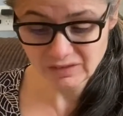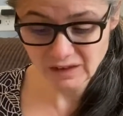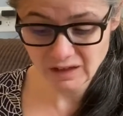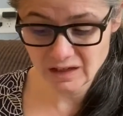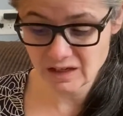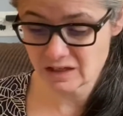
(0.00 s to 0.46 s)

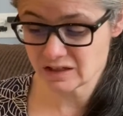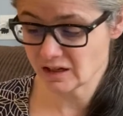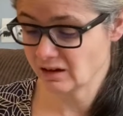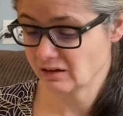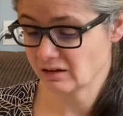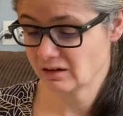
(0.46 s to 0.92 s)
is,
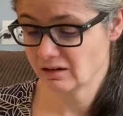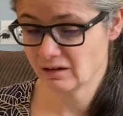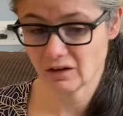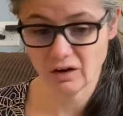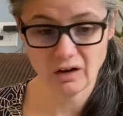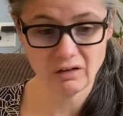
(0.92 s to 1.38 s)

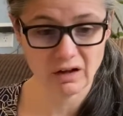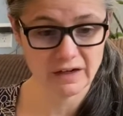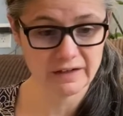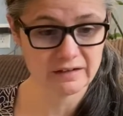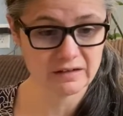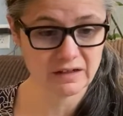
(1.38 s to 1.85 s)
in all
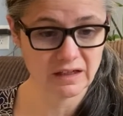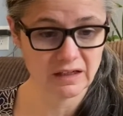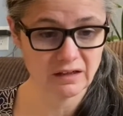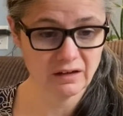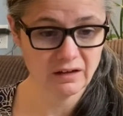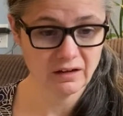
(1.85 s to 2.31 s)

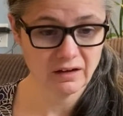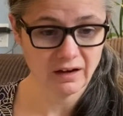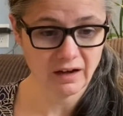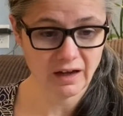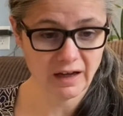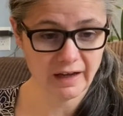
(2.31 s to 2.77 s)
honesty,
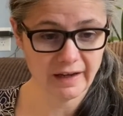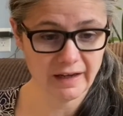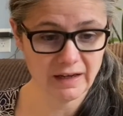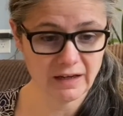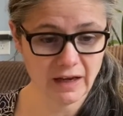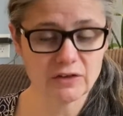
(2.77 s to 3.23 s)

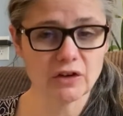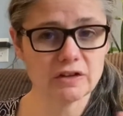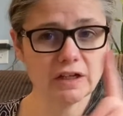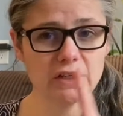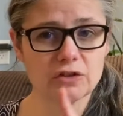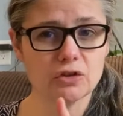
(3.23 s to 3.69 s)
I, actually I'll
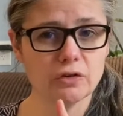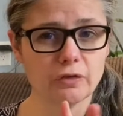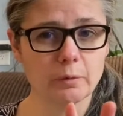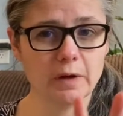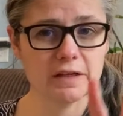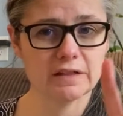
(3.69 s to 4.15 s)
tell you two
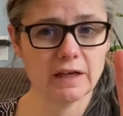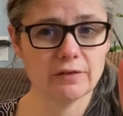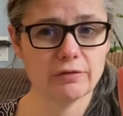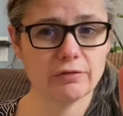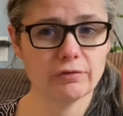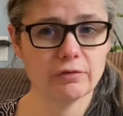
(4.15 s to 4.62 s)
different ways
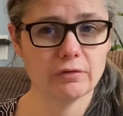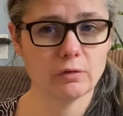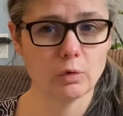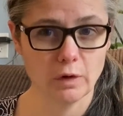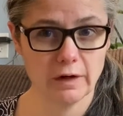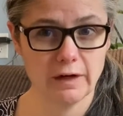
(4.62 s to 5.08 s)
I've
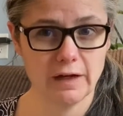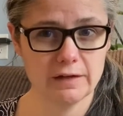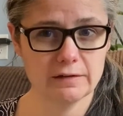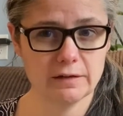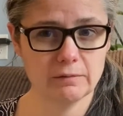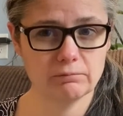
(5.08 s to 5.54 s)

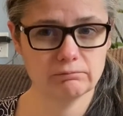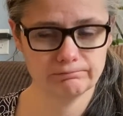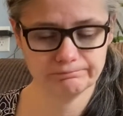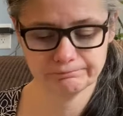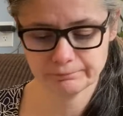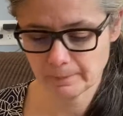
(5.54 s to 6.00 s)
organized it.
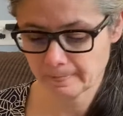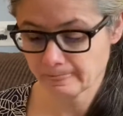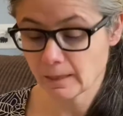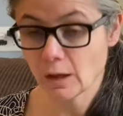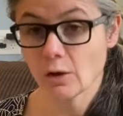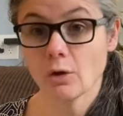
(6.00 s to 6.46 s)

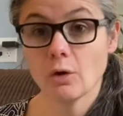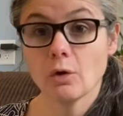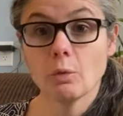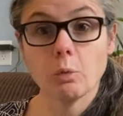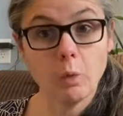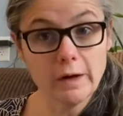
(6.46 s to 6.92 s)

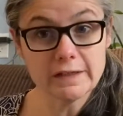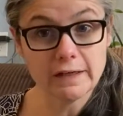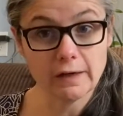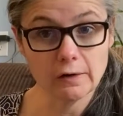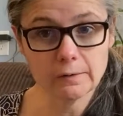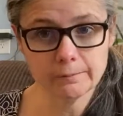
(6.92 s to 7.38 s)
One
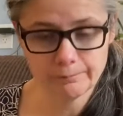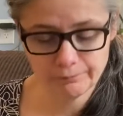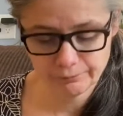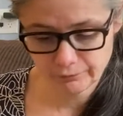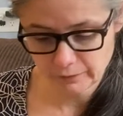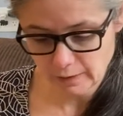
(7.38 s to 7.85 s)
year,
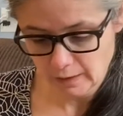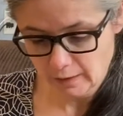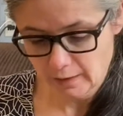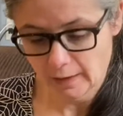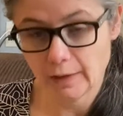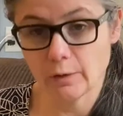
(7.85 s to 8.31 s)

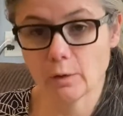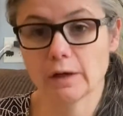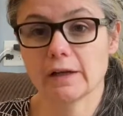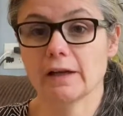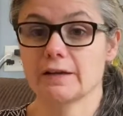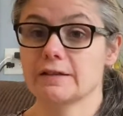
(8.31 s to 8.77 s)
I
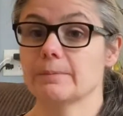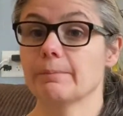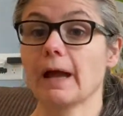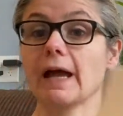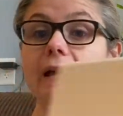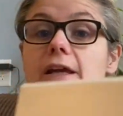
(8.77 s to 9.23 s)
organized it
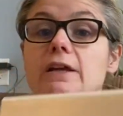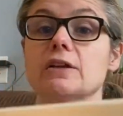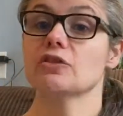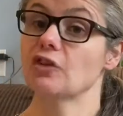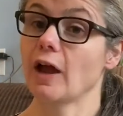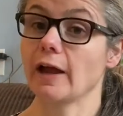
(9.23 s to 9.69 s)
by
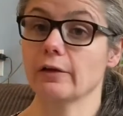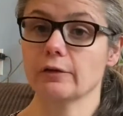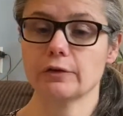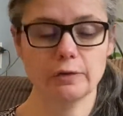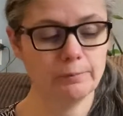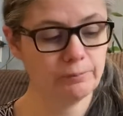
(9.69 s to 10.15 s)

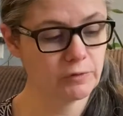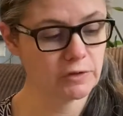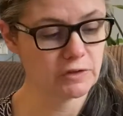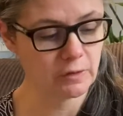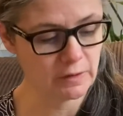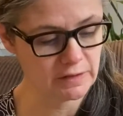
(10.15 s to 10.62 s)
child.
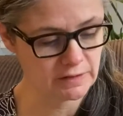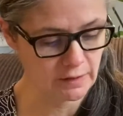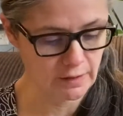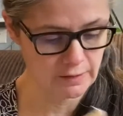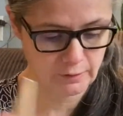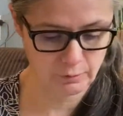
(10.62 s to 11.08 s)
So I
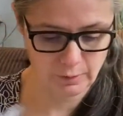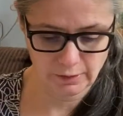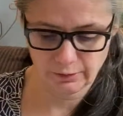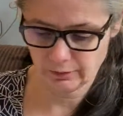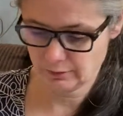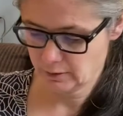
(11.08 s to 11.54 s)
started
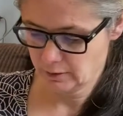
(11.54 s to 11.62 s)
with,